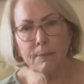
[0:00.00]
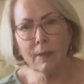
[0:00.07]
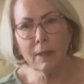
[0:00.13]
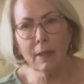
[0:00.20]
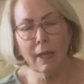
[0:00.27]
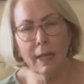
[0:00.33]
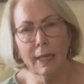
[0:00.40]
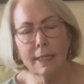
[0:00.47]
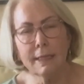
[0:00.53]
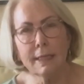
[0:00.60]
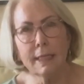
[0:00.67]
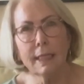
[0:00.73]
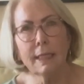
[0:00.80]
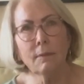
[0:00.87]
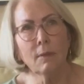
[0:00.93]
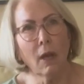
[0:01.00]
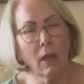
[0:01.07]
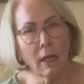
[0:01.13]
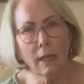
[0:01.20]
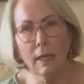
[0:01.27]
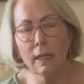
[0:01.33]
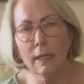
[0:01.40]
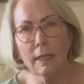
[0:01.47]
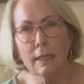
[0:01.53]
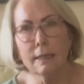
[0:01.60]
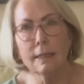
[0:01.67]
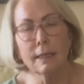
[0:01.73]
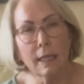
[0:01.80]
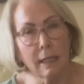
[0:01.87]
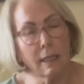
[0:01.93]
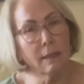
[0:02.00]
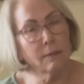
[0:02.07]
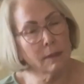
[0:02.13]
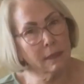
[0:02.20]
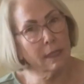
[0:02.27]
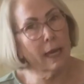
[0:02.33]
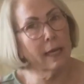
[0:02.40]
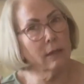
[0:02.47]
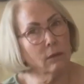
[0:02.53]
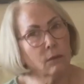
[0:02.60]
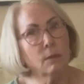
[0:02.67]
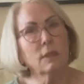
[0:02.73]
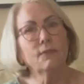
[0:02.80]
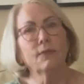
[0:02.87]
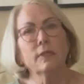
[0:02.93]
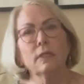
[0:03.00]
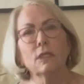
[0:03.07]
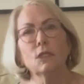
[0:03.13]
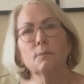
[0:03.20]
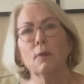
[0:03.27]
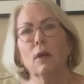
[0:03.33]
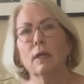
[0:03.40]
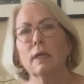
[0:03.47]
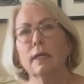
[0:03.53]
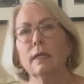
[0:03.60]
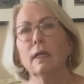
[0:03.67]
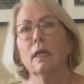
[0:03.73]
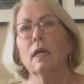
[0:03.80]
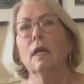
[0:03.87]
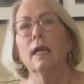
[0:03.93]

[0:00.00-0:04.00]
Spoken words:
And its titled was Vintage Market,